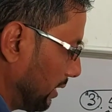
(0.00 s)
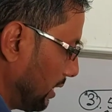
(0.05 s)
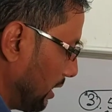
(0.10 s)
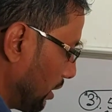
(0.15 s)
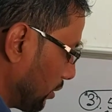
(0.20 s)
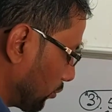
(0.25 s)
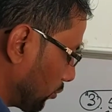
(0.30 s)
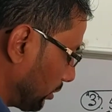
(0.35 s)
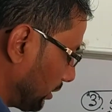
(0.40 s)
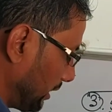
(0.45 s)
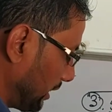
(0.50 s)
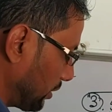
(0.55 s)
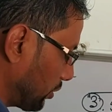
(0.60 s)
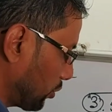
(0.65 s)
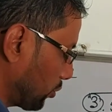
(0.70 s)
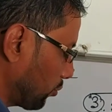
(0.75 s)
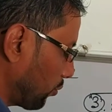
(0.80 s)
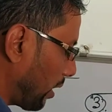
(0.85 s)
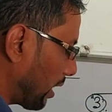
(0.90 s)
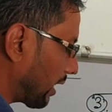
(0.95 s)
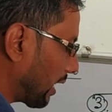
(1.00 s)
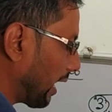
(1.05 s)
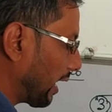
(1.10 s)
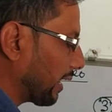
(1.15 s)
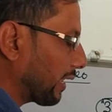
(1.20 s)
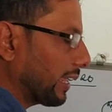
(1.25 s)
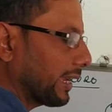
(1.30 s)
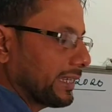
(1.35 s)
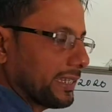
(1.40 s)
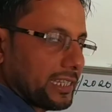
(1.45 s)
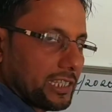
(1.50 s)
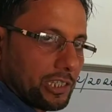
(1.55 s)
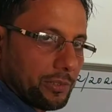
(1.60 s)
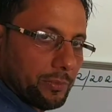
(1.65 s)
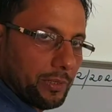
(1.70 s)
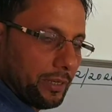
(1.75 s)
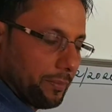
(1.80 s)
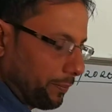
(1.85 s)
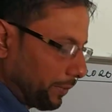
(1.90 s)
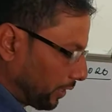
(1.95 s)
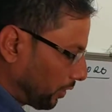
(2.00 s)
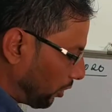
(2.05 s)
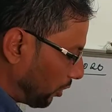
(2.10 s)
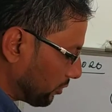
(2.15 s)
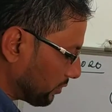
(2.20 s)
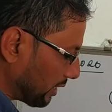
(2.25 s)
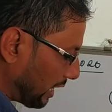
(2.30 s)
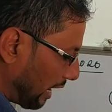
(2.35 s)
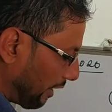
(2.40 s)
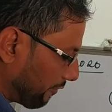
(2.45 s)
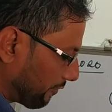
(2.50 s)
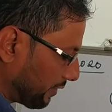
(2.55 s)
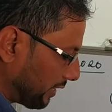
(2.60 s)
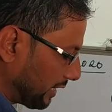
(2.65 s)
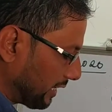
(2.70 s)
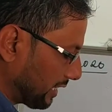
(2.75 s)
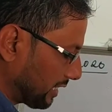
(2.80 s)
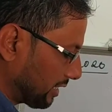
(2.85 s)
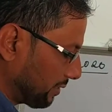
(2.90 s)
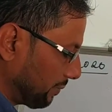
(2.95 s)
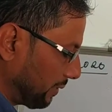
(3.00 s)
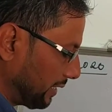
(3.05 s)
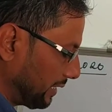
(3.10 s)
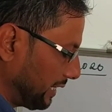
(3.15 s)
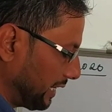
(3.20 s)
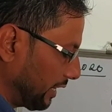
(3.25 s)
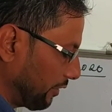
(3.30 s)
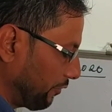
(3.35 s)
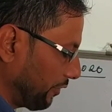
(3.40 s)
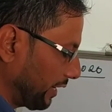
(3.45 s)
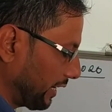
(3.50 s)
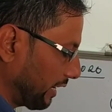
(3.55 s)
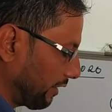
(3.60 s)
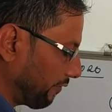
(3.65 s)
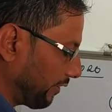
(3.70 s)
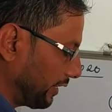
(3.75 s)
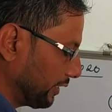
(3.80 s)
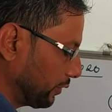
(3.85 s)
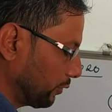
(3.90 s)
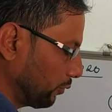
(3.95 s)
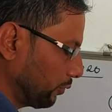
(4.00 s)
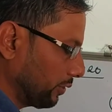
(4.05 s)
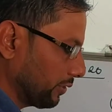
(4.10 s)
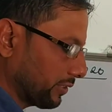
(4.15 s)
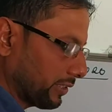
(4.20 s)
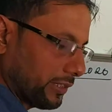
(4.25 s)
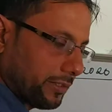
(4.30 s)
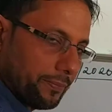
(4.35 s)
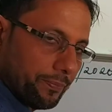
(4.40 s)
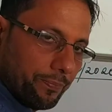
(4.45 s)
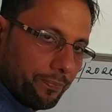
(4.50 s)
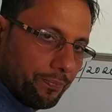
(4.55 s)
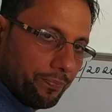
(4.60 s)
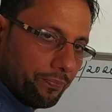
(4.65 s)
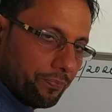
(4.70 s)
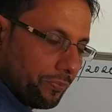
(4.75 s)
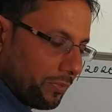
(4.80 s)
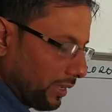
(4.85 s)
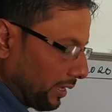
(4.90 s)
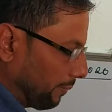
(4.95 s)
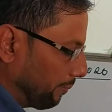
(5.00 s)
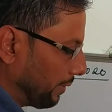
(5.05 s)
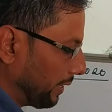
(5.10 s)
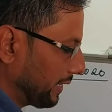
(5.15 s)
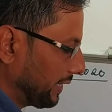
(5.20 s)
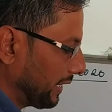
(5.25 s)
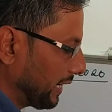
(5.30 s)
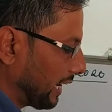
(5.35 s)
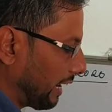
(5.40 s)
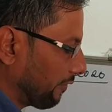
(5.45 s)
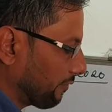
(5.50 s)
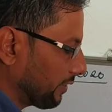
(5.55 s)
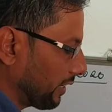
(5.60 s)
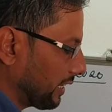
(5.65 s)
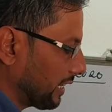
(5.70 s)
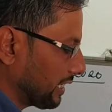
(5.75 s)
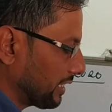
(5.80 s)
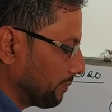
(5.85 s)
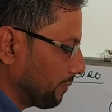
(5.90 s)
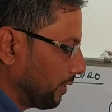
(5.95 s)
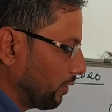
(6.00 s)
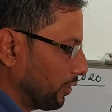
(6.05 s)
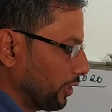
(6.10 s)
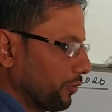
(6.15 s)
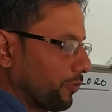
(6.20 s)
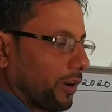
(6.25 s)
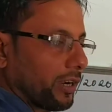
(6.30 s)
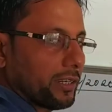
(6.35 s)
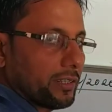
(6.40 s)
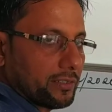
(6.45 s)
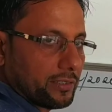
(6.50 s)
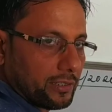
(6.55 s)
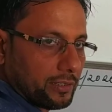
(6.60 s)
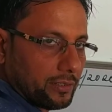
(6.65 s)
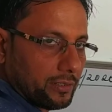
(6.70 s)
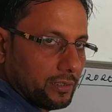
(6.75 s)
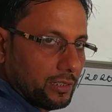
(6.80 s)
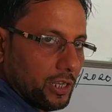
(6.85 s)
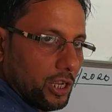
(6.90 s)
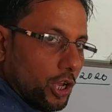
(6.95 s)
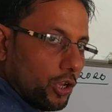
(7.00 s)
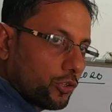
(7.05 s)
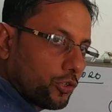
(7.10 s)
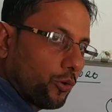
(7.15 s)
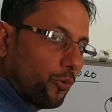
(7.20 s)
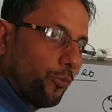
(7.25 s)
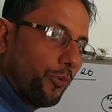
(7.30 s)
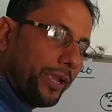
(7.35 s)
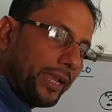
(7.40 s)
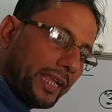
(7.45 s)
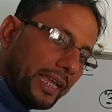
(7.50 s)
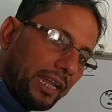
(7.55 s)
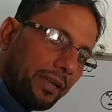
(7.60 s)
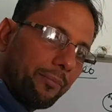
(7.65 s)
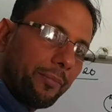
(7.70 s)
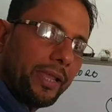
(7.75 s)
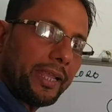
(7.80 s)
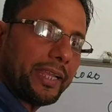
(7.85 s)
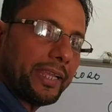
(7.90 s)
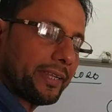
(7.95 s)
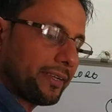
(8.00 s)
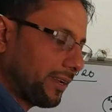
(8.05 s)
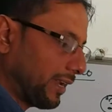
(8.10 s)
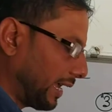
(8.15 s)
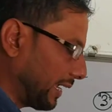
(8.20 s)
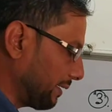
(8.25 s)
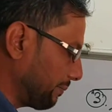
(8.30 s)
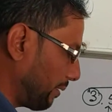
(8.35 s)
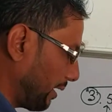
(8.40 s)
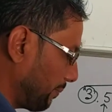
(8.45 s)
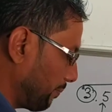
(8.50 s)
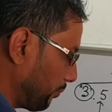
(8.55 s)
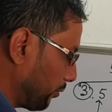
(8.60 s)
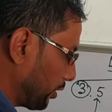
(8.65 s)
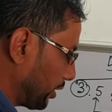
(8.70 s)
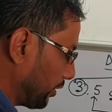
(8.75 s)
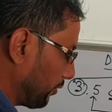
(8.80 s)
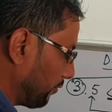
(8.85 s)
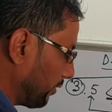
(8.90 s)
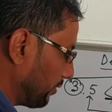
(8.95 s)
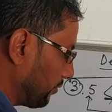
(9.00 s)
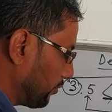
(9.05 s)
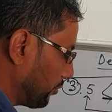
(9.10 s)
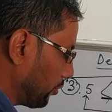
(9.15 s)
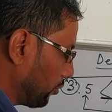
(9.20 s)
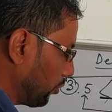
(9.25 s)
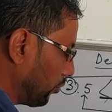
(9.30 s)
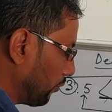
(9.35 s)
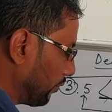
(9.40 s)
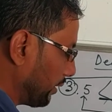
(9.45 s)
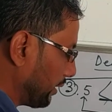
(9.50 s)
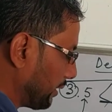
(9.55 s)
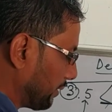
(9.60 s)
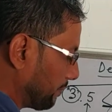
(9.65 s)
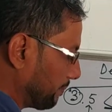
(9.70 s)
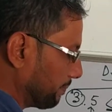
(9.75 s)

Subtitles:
So these two are unlike decimal because after decimal here we can find two digits, but here after decimal only one digit. So we can make it like by putting one 0 over here,